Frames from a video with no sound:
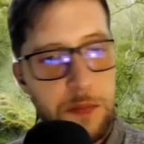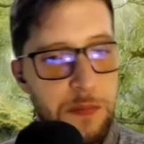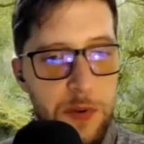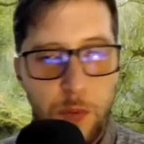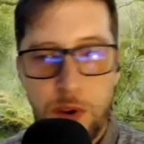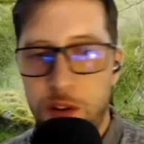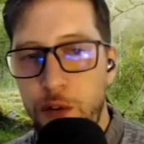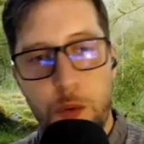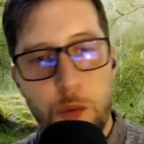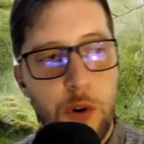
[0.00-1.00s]
between the
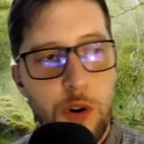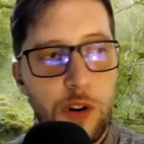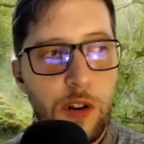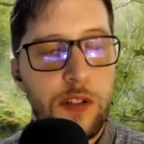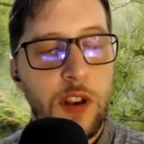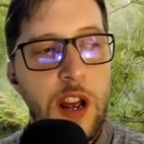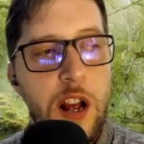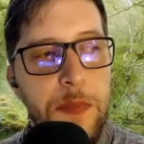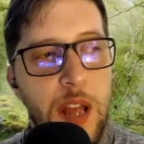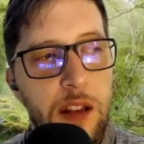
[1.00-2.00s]
two worlds,
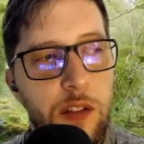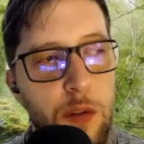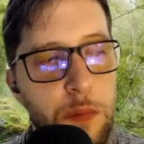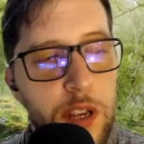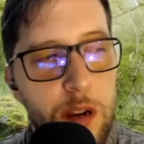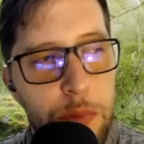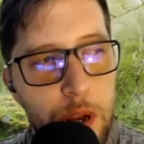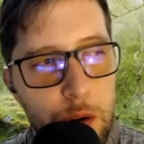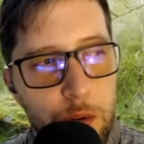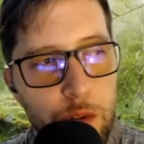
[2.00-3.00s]
and something about,